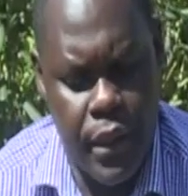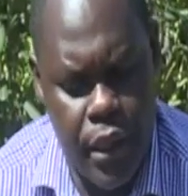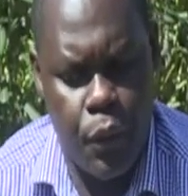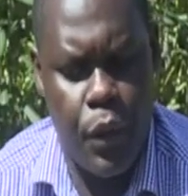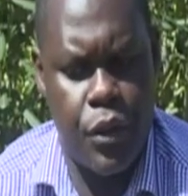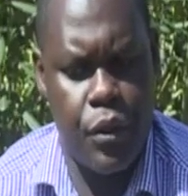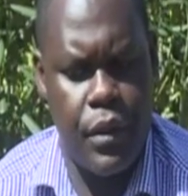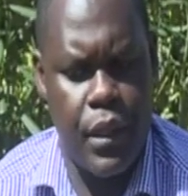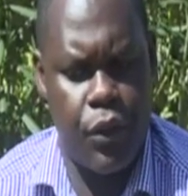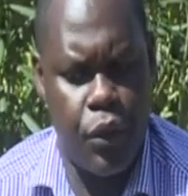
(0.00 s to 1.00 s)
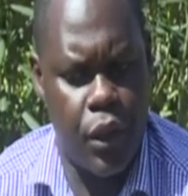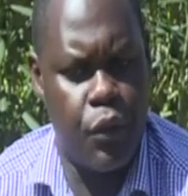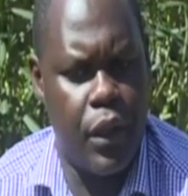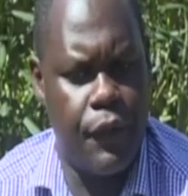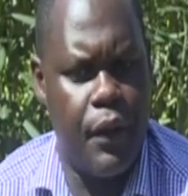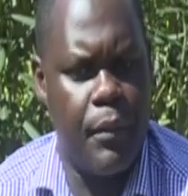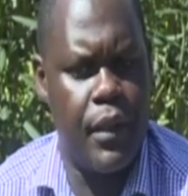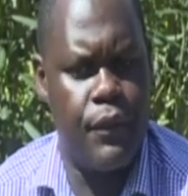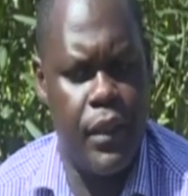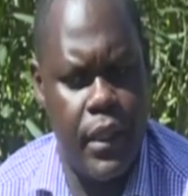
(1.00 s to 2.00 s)
asking questions and talking to other
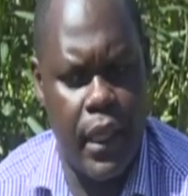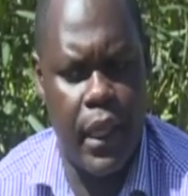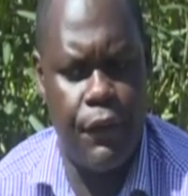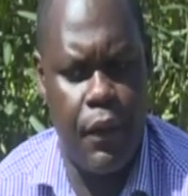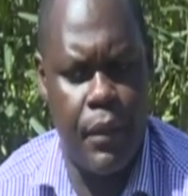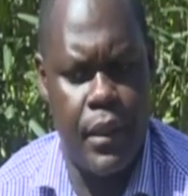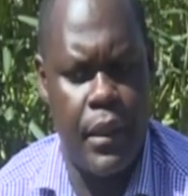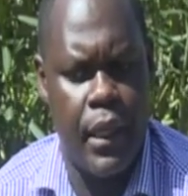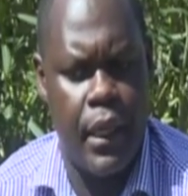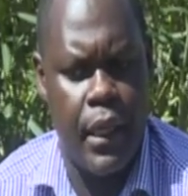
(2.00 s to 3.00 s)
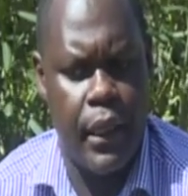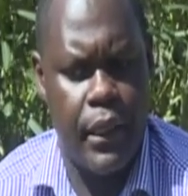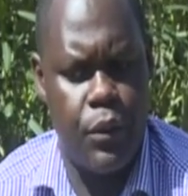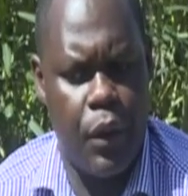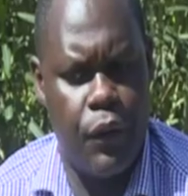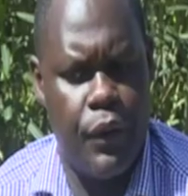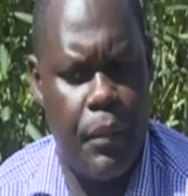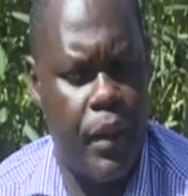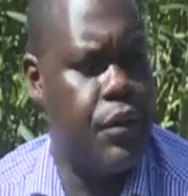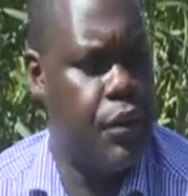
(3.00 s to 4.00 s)
farmers, visiting other farmers, is one of the
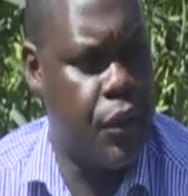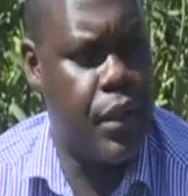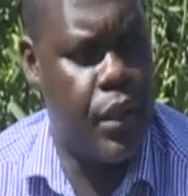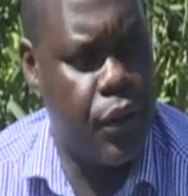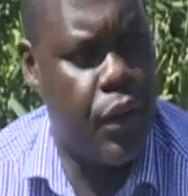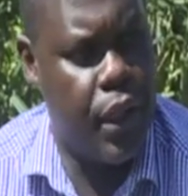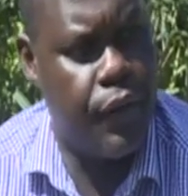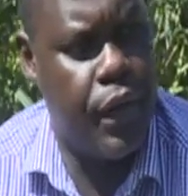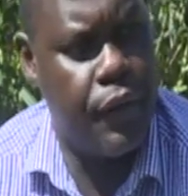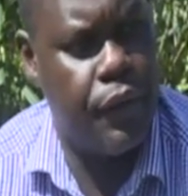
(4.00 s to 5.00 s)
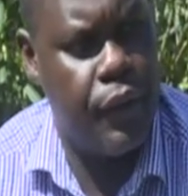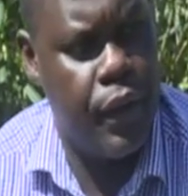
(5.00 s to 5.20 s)
best resources that you can ever have.